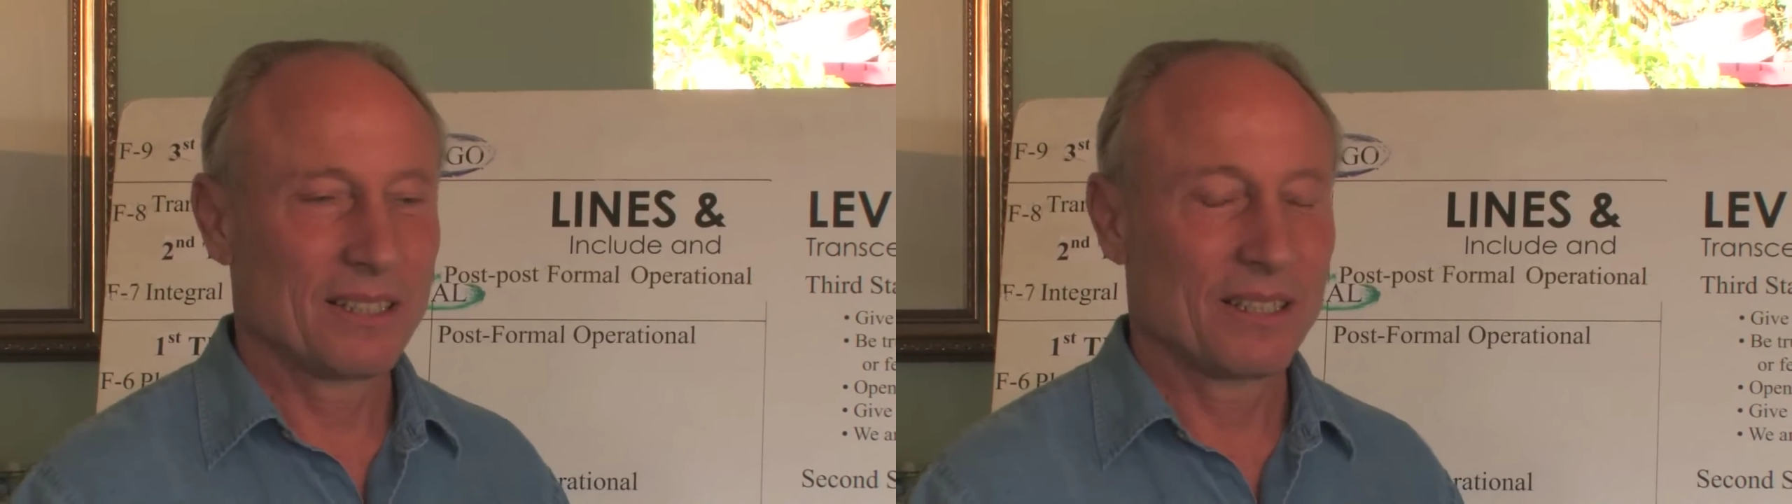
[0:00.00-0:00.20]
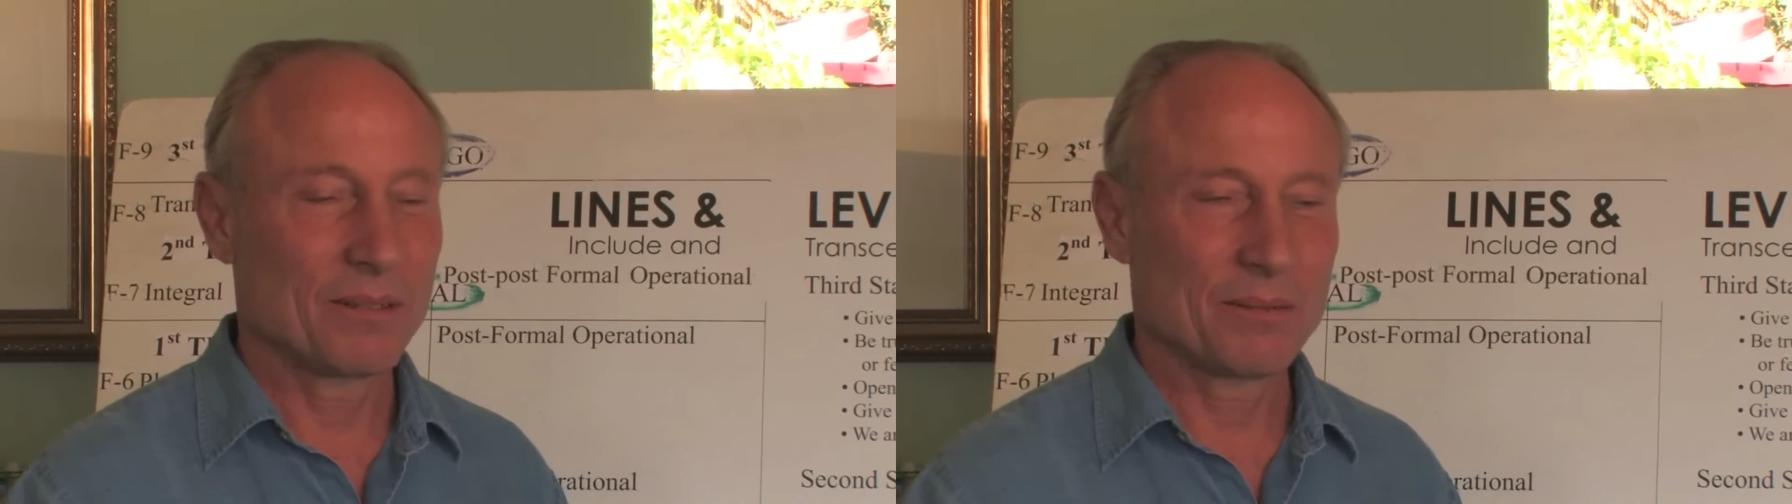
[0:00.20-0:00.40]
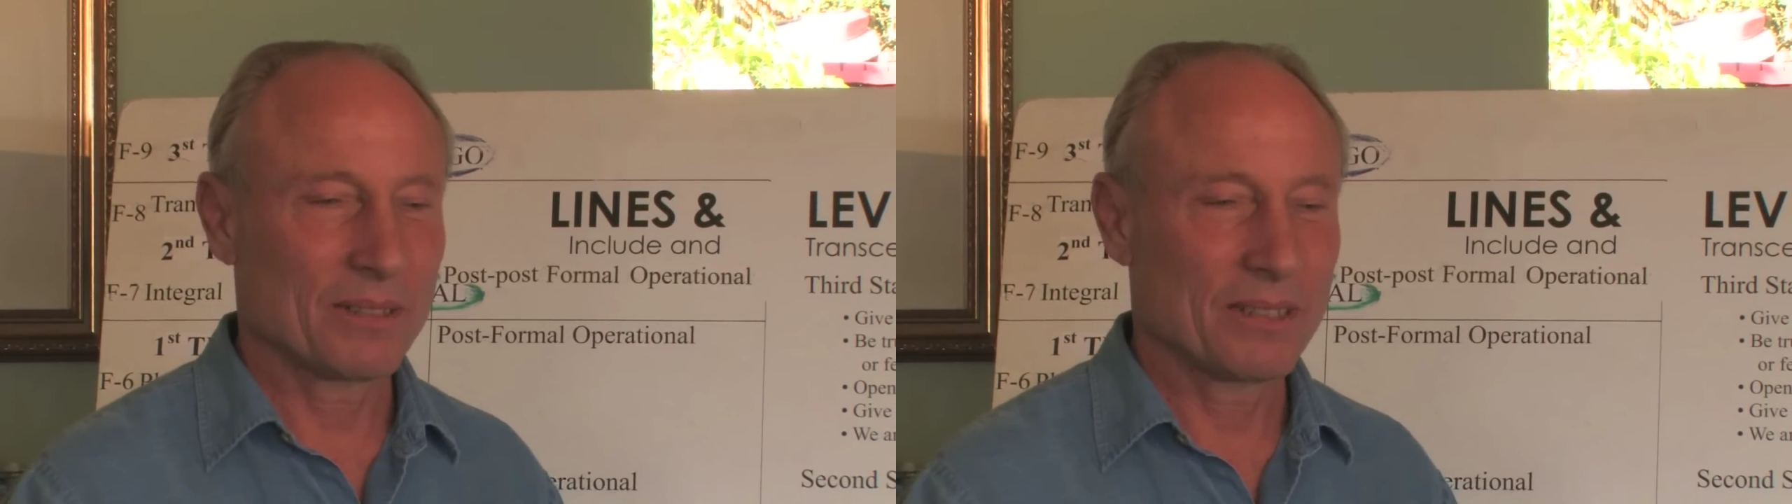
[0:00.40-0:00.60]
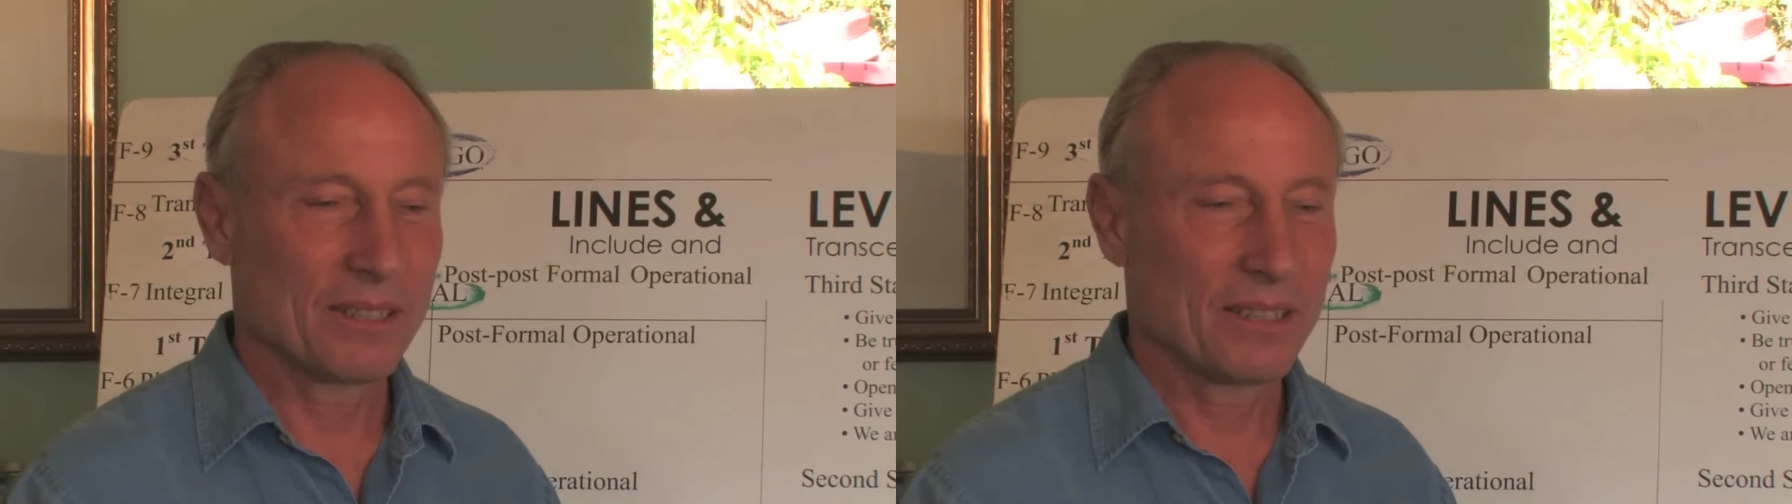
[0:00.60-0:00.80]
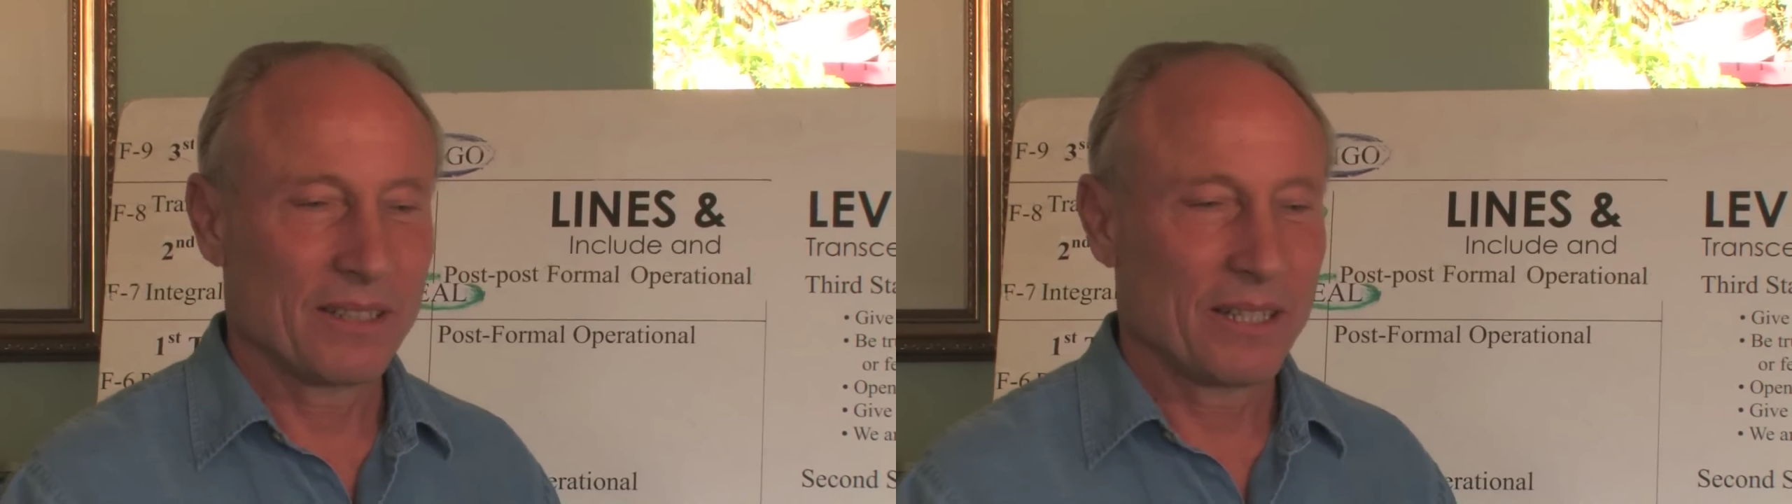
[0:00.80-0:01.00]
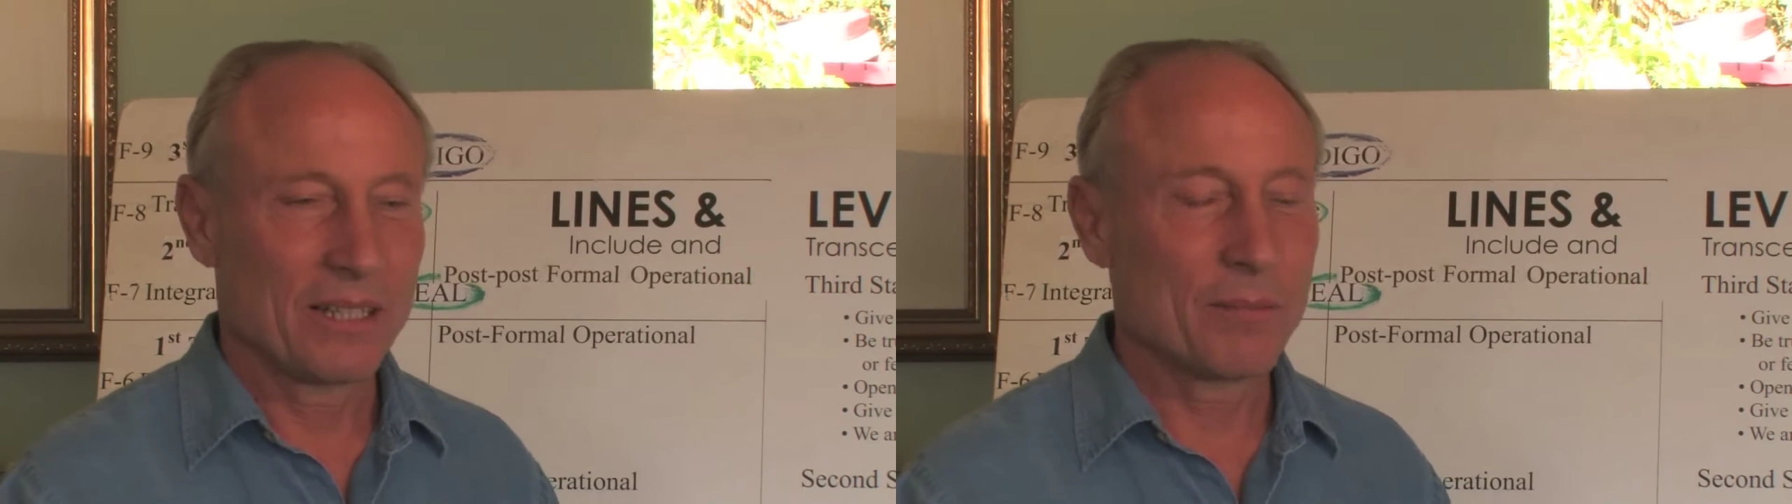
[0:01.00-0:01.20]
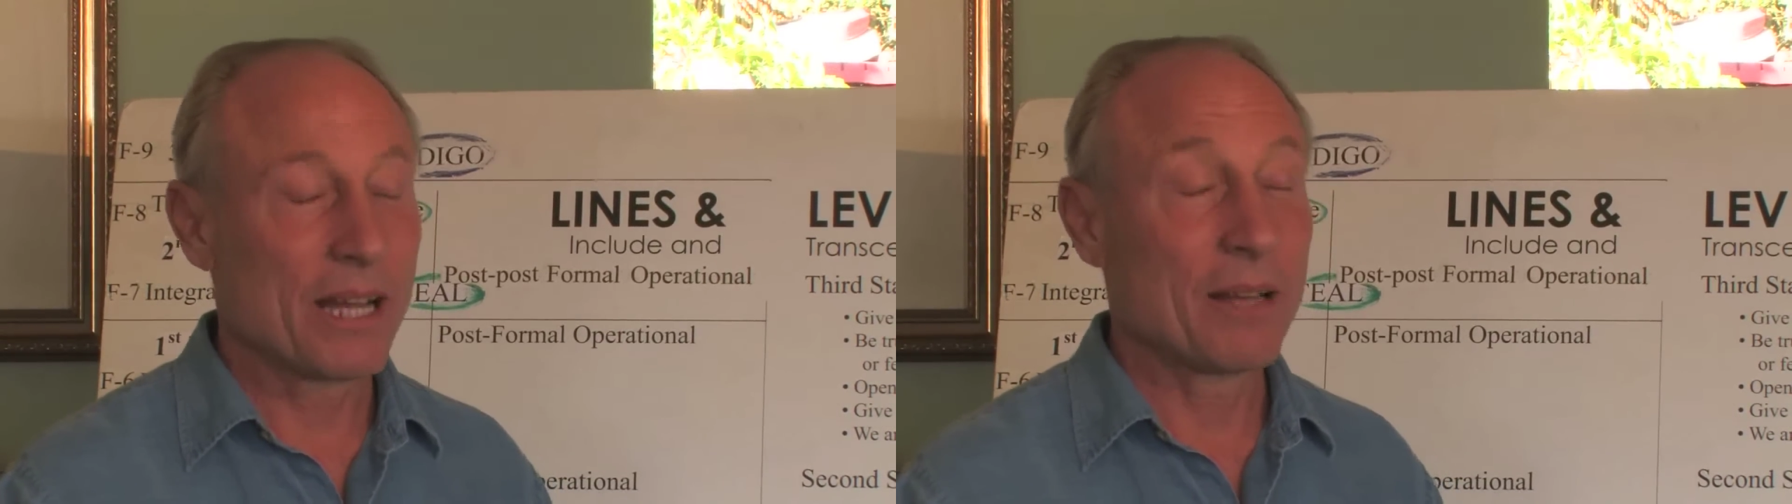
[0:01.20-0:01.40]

Um, you know, my,